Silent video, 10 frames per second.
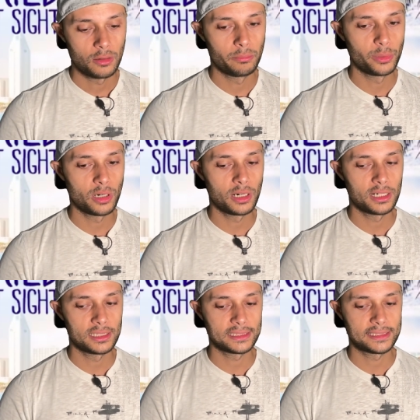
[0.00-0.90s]

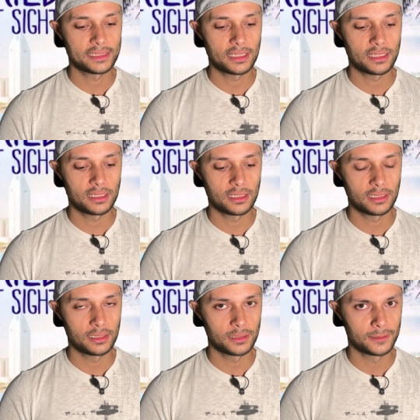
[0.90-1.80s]
But
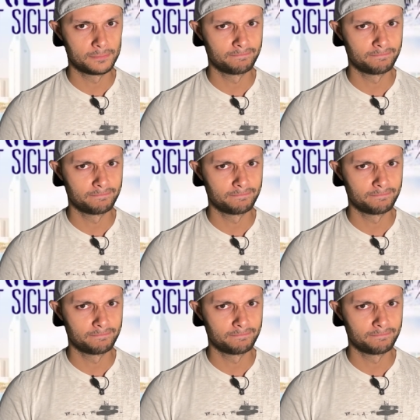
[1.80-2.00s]
I